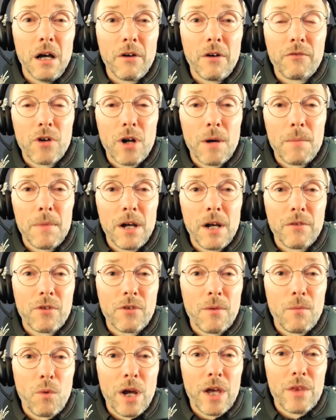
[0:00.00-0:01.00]

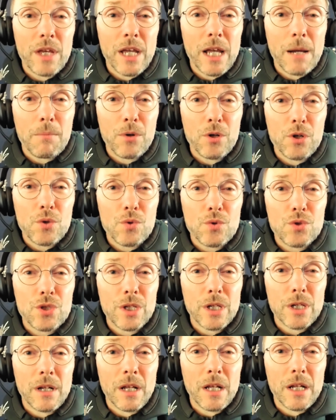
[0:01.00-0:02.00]
from where they are produced
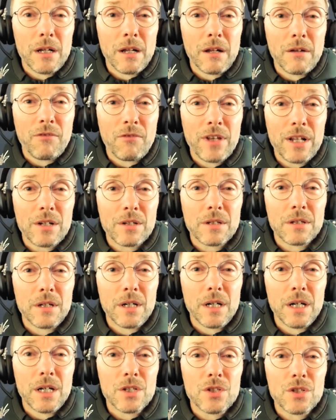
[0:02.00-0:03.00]
and filled
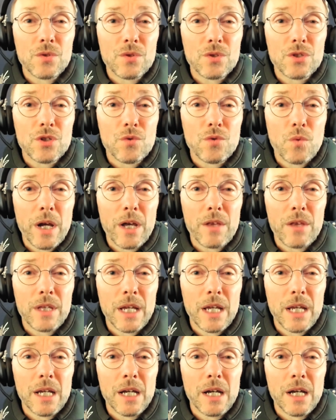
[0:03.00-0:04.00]
to where
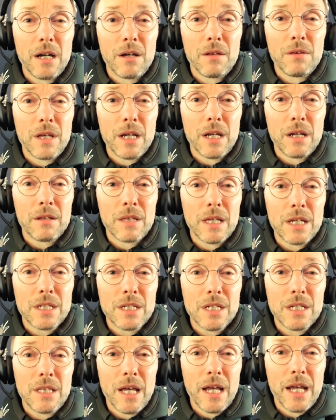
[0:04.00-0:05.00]
they
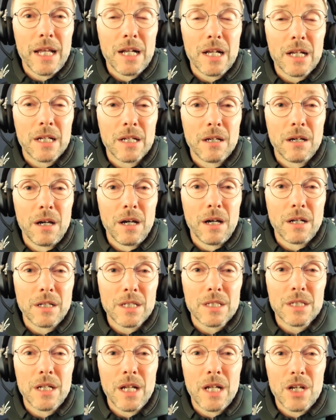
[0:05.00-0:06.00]
see their end
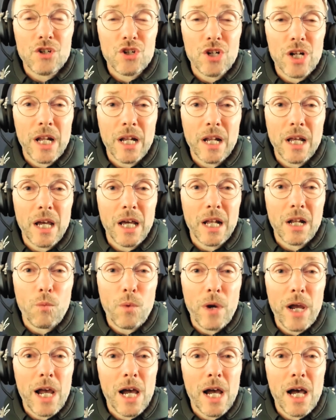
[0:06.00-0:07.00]
destination at a
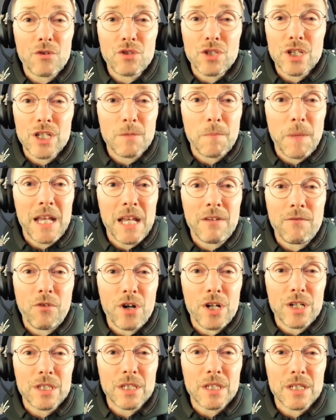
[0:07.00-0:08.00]
warehouse in Spain,
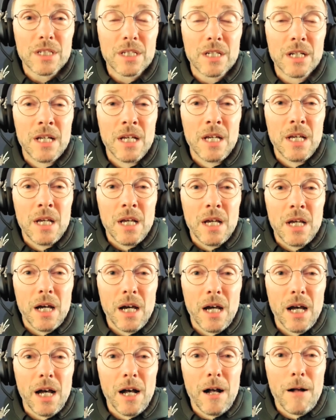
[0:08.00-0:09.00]
for instance.
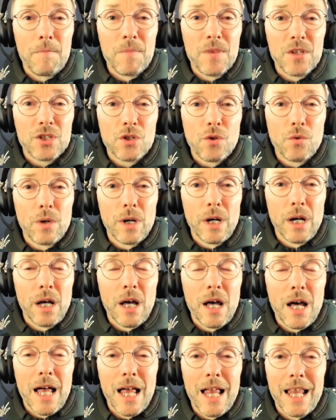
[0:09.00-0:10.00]
So
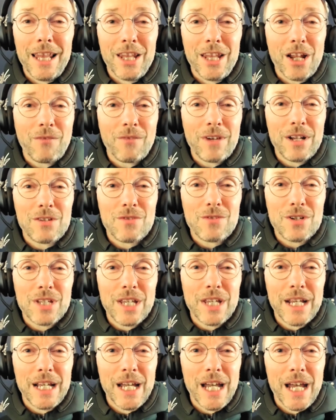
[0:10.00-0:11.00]
a lot of
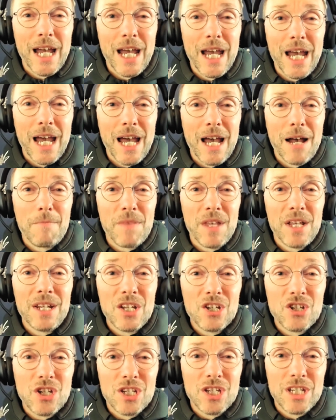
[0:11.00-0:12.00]
interesting
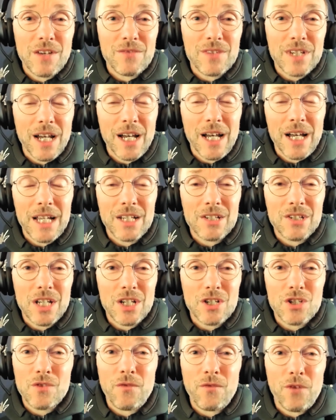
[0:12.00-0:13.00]
initiatives. I
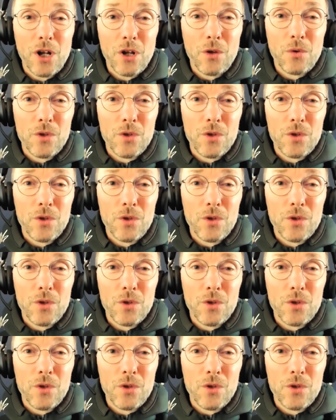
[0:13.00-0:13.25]
tend to follow